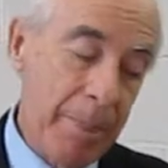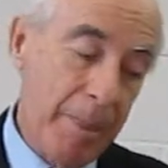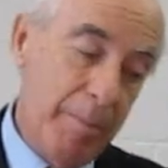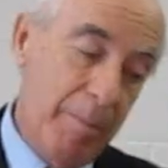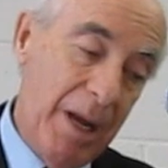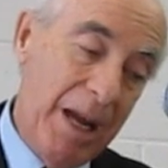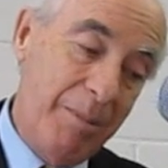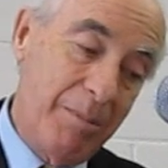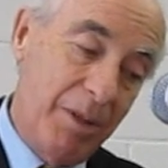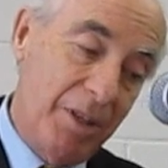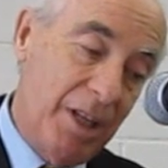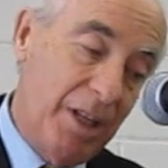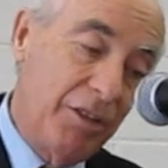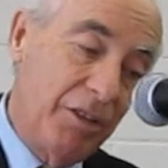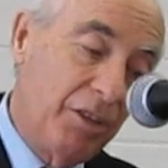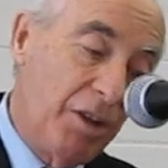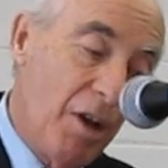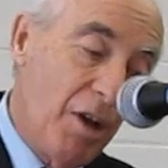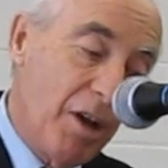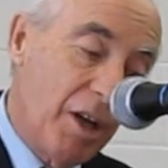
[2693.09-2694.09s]
The Bible
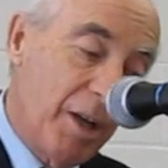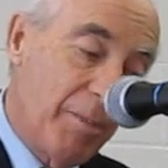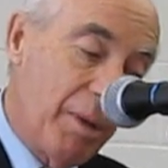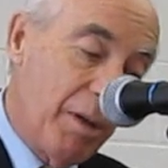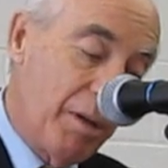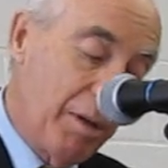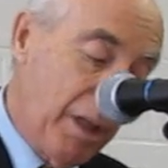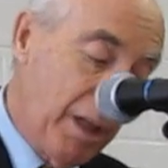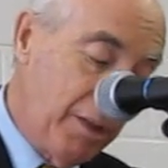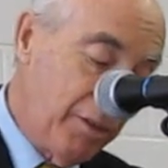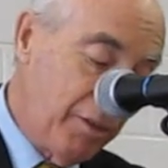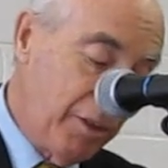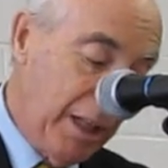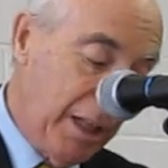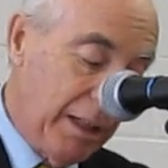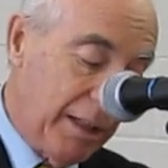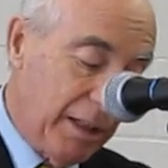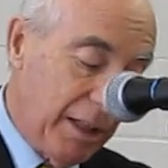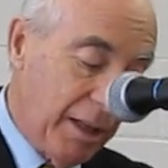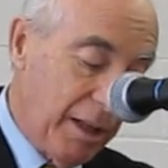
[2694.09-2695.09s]
does talk about that
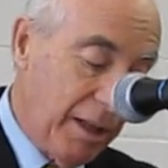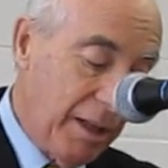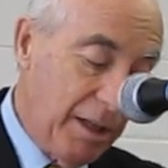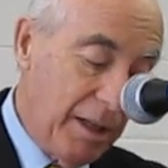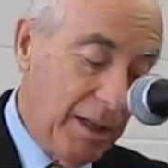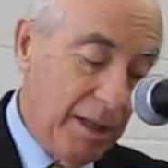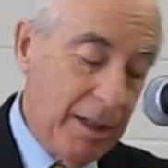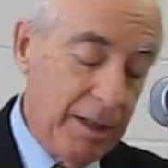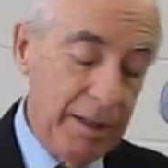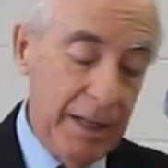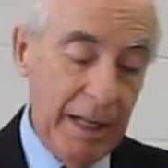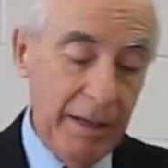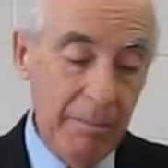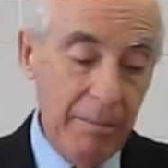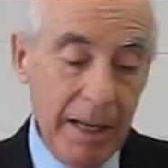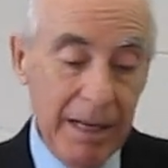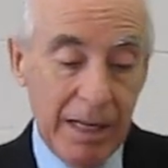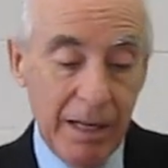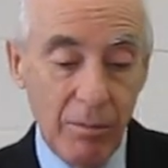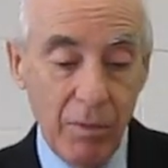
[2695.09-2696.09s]
that. Uh, that
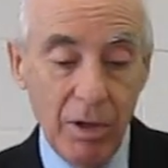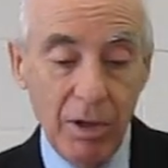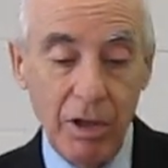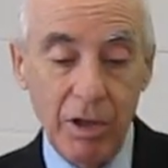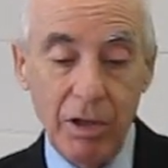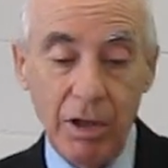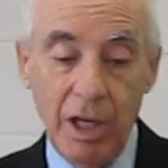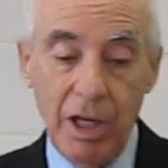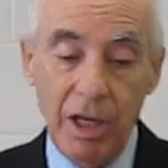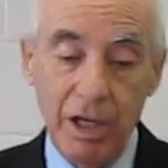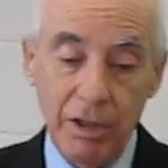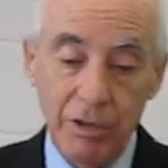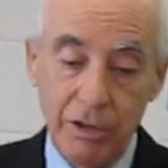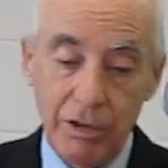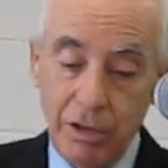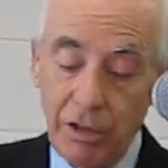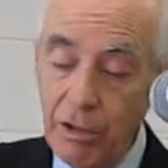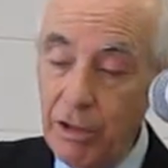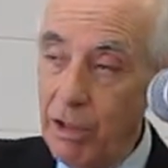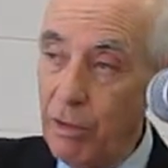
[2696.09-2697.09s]
many will uh,
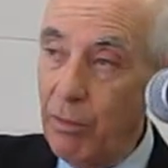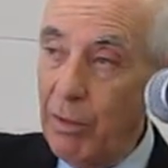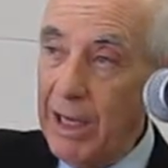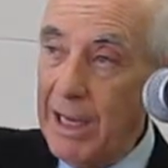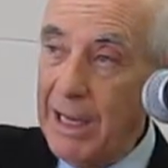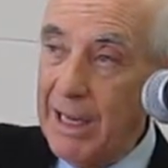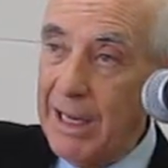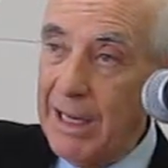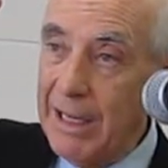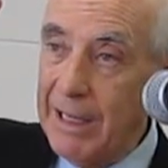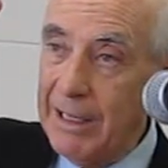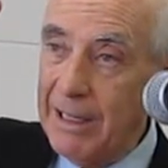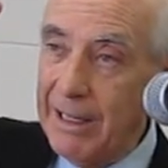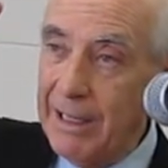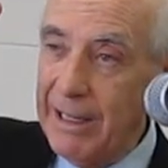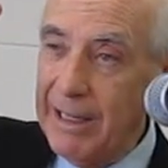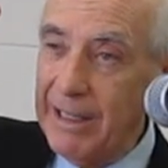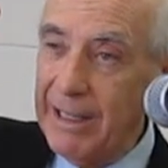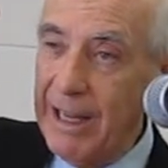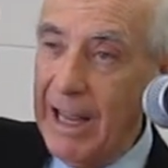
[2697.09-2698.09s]
turn away
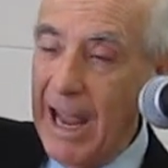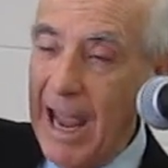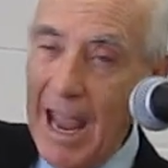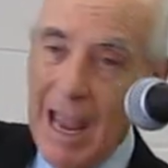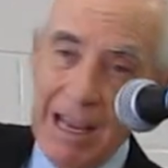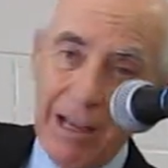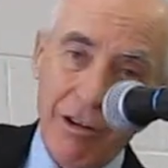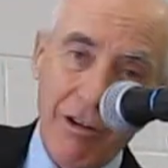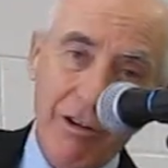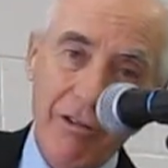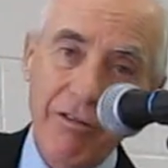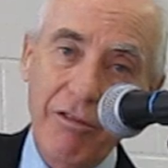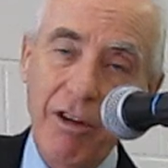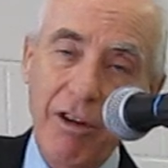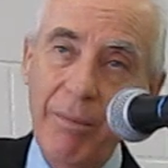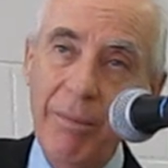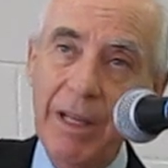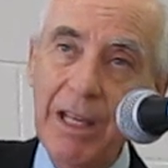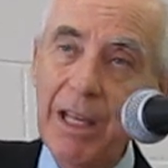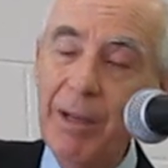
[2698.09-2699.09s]
in, in anger
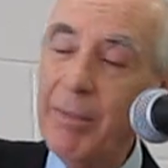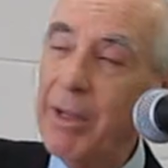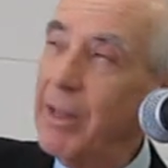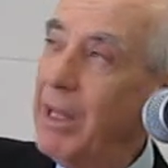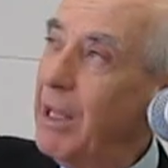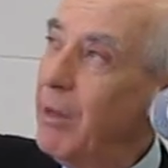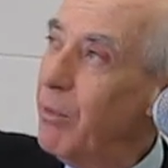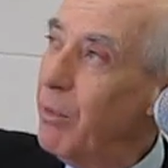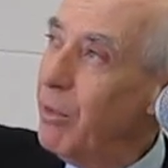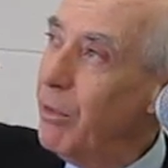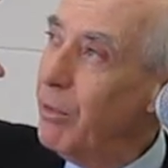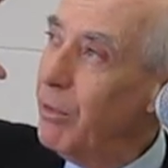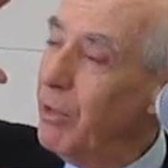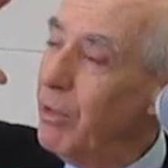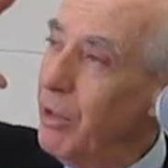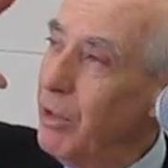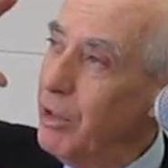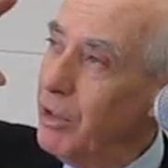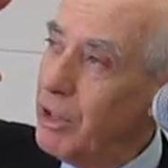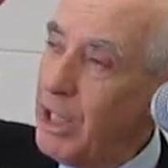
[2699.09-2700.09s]
from him and they will
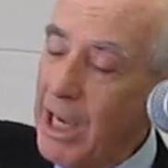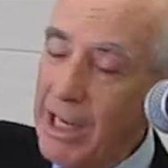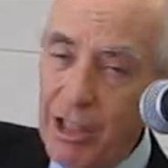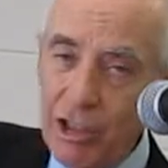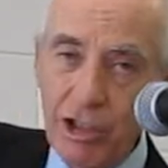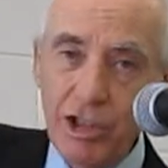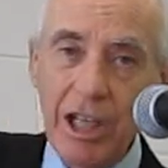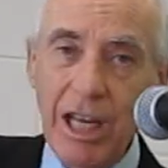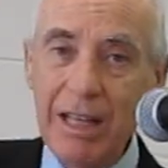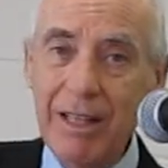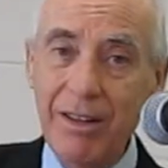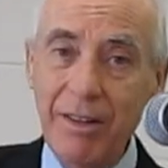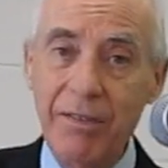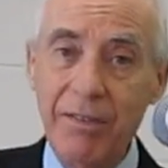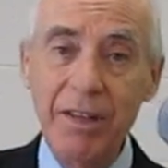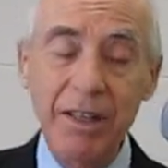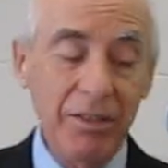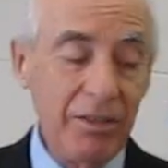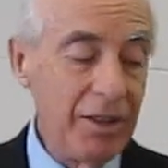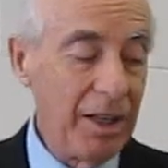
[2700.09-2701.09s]
kind of shake the
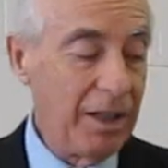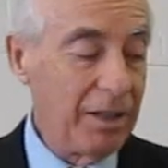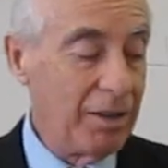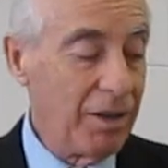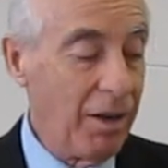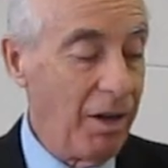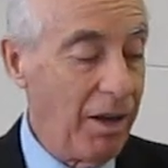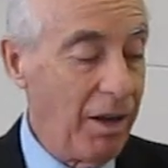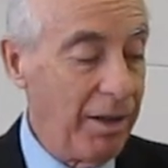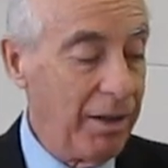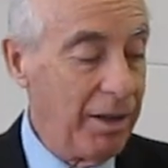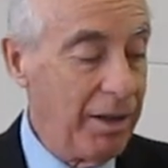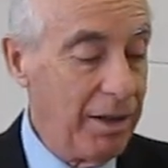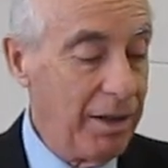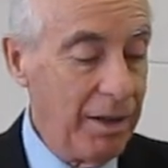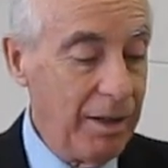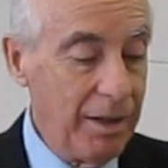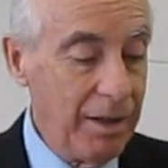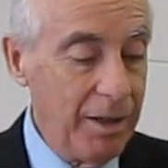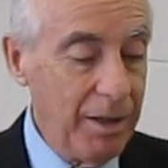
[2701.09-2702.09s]
fist at God.
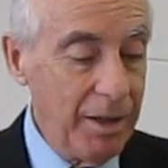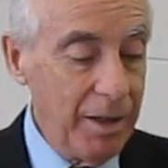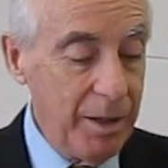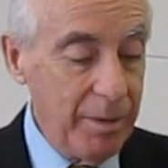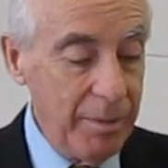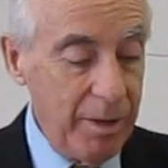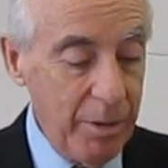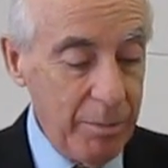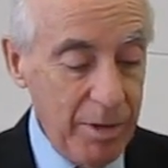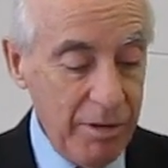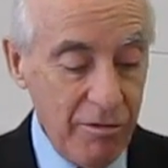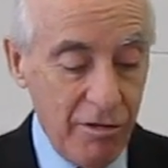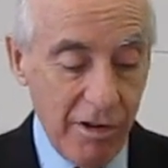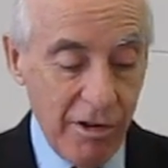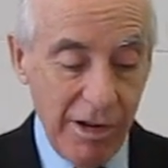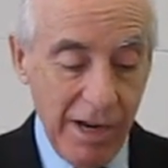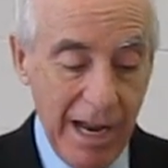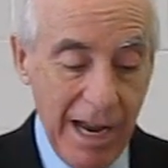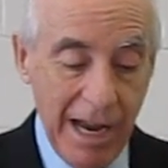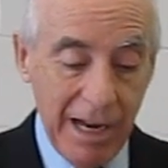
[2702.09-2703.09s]
And they will be
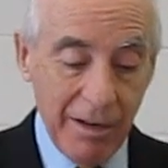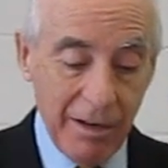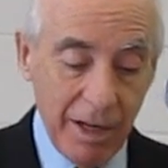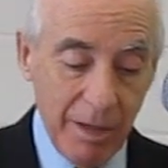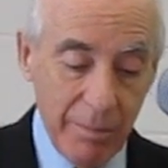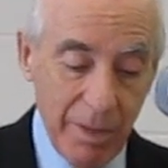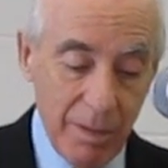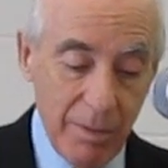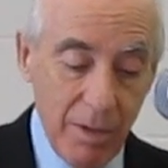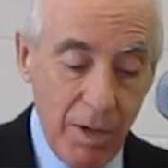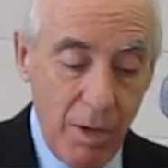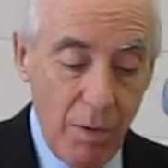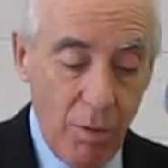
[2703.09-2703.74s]
very angry, be